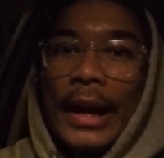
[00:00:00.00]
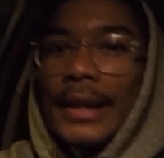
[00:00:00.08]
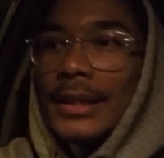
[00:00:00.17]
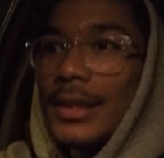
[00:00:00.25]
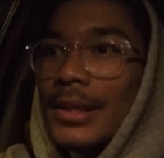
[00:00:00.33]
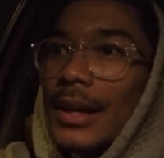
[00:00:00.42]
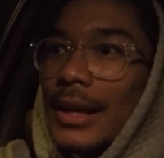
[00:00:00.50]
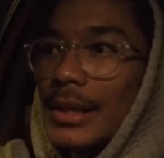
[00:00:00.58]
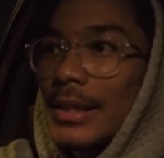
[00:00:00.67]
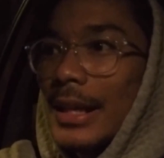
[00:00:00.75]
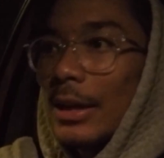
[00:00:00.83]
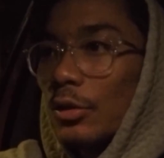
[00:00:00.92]
exercise
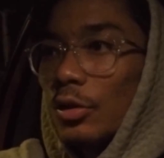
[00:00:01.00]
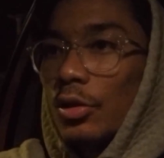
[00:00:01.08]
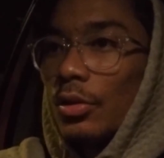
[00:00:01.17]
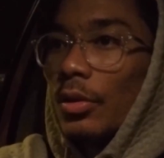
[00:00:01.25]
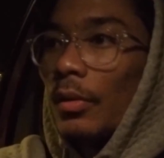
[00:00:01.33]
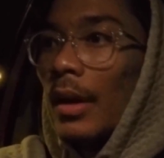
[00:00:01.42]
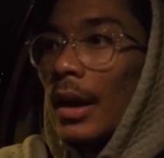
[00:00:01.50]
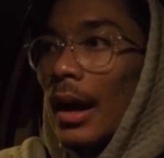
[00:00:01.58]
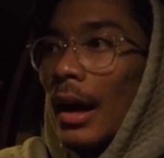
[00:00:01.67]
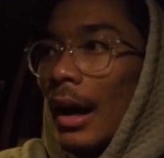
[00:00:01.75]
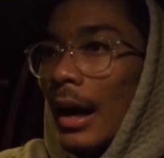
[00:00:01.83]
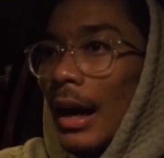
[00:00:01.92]
that you do,
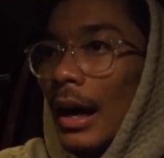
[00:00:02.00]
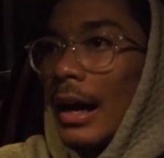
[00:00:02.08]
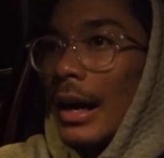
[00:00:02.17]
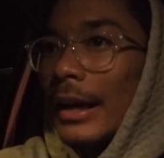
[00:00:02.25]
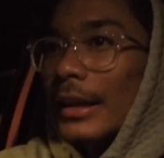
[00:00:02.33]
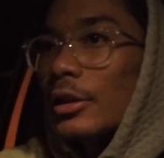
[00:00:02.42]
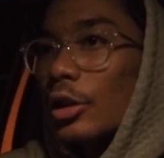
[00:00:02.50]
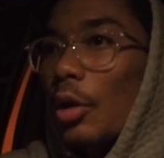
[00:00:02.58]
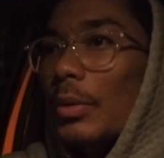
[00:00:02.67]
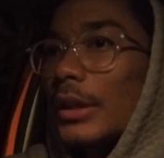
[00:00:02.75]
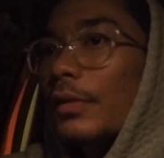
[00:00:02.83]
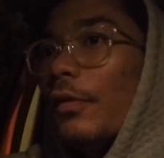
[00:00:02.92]
uh, it's always